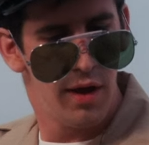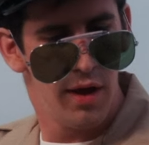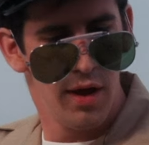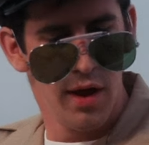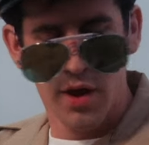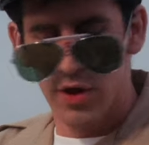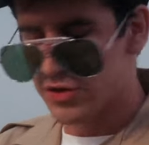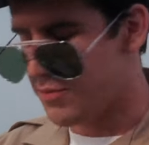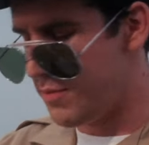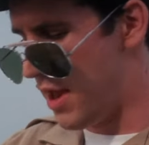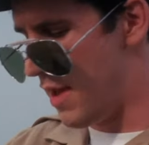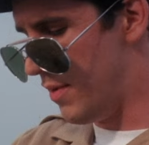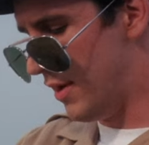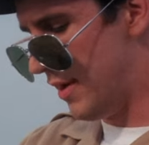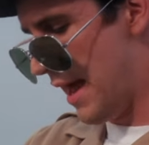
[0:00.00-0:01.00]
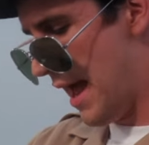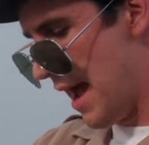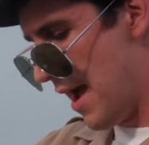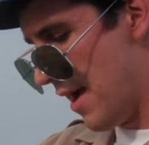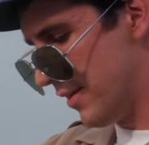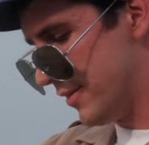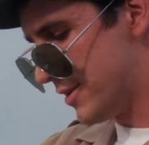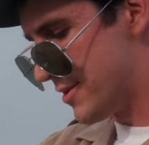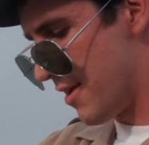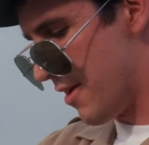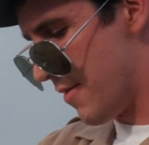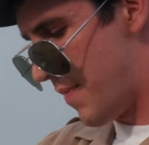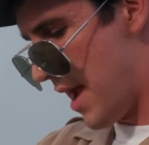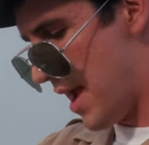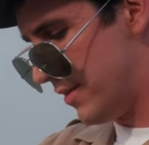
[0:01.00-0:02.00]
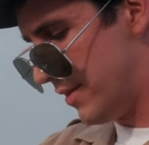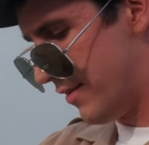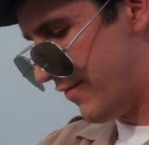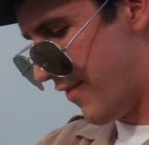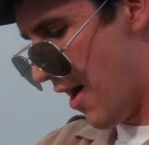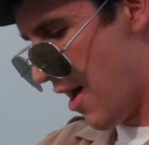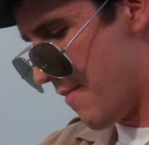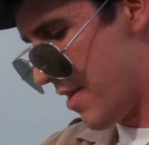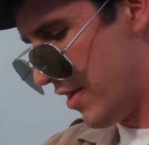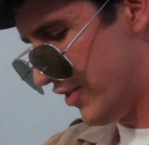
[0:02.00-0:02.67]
you know, citizen in this movie. This